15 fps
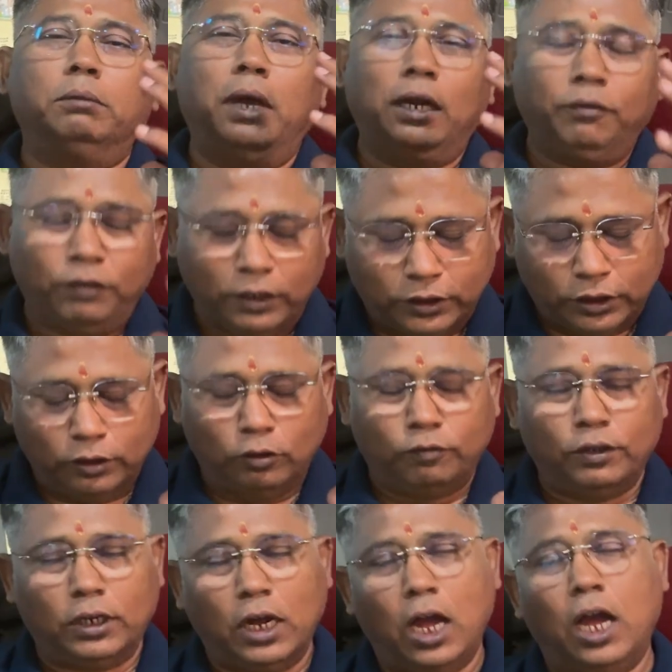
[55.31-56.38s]
manufacturing of
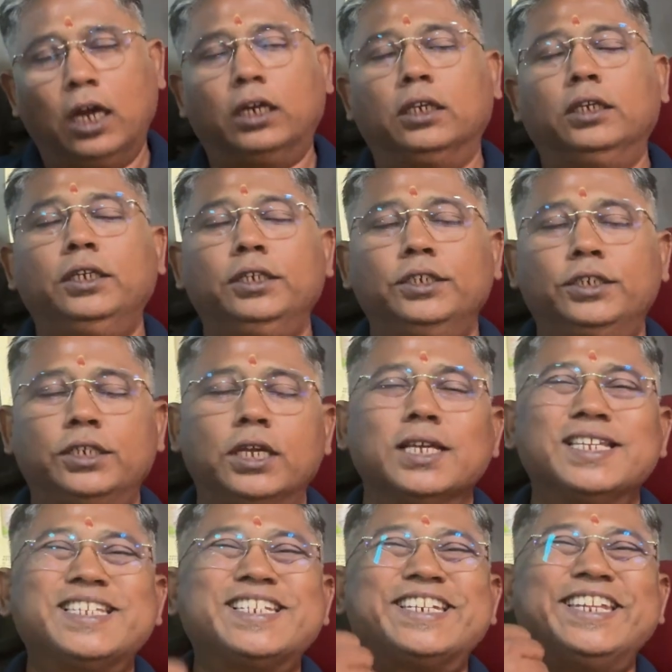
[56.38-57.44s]
a car is
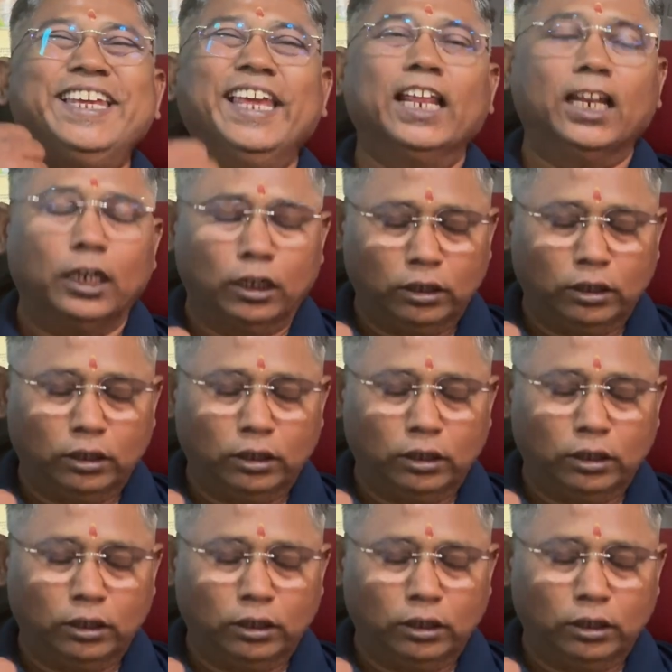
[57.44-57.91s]
steel,